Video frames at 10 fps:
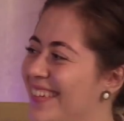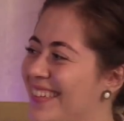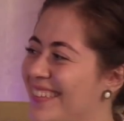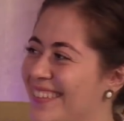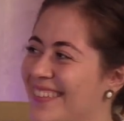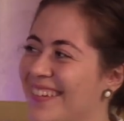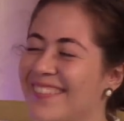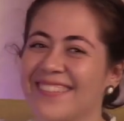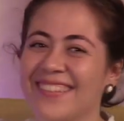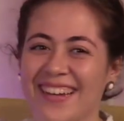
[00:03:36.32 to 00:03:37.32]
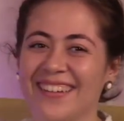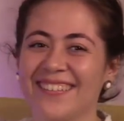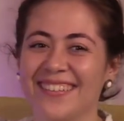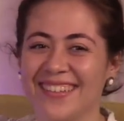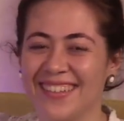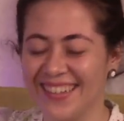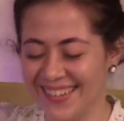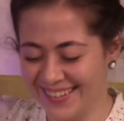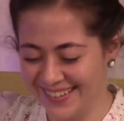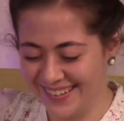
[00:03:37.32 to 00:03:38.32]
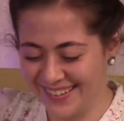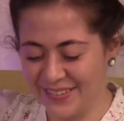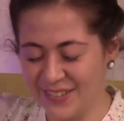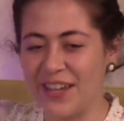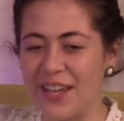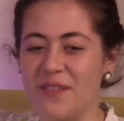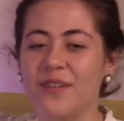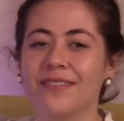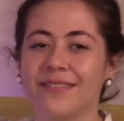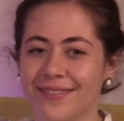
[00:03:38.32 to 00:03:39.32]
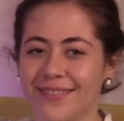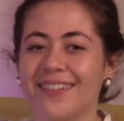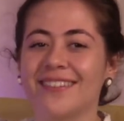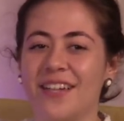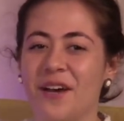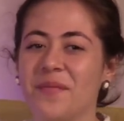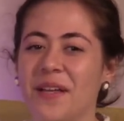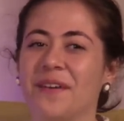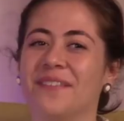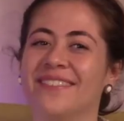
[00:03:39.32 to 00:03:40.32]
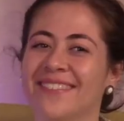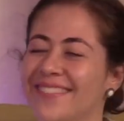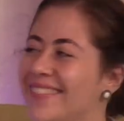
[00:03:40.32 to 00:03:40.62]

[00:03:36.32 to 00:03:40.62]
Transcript: we need to know now and okay but just calm down